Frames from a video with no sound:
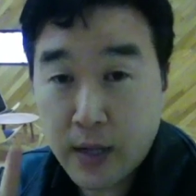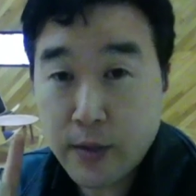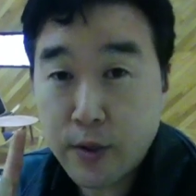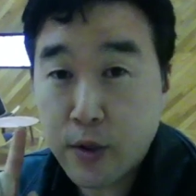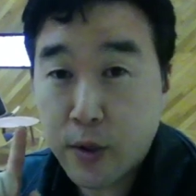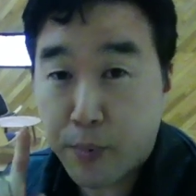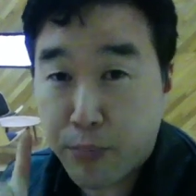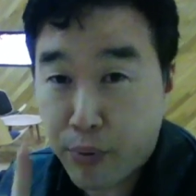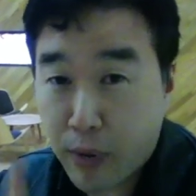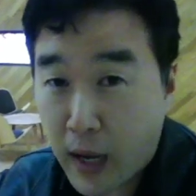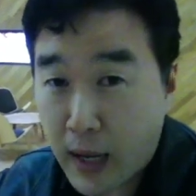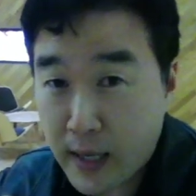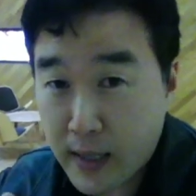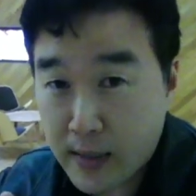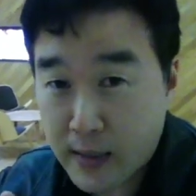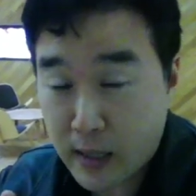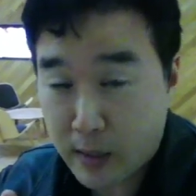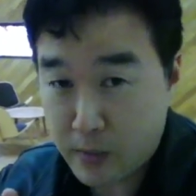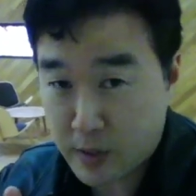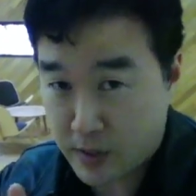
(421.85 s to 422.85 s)
under your
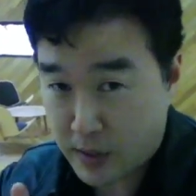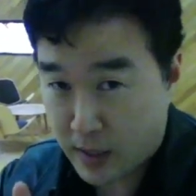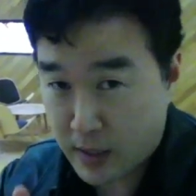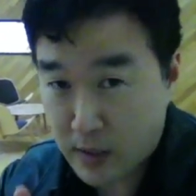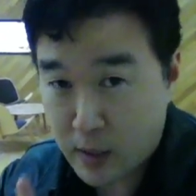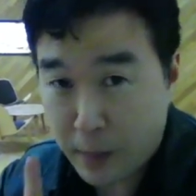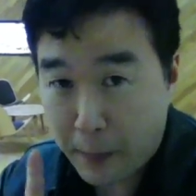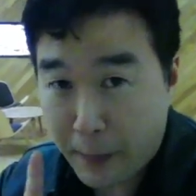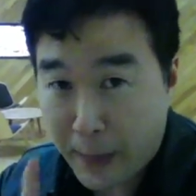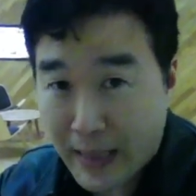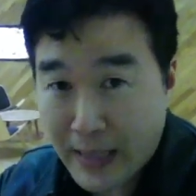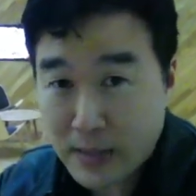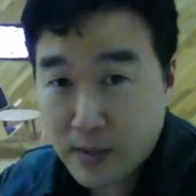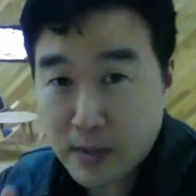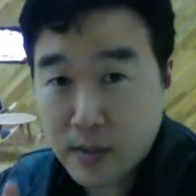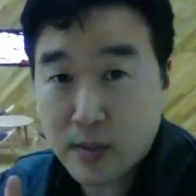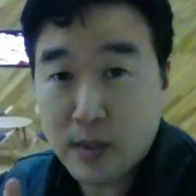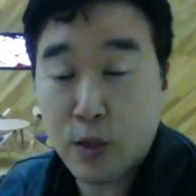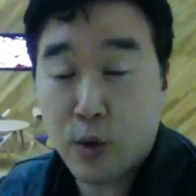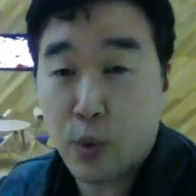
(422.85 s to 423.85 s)
product name as long as it
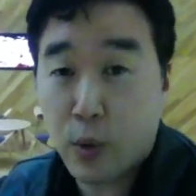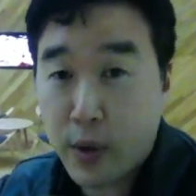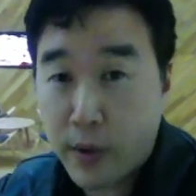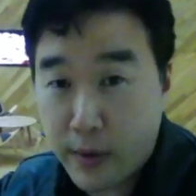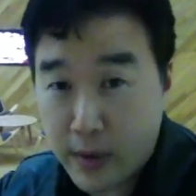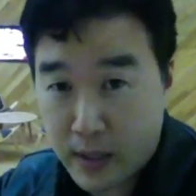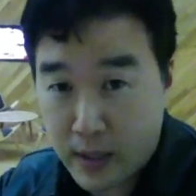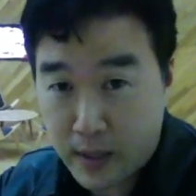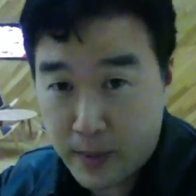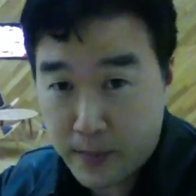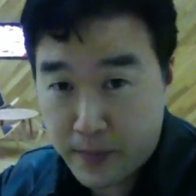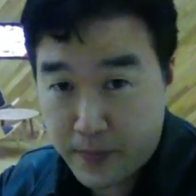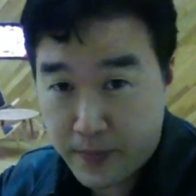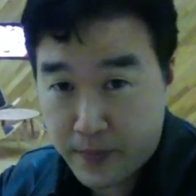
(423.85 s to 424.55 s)
matches the query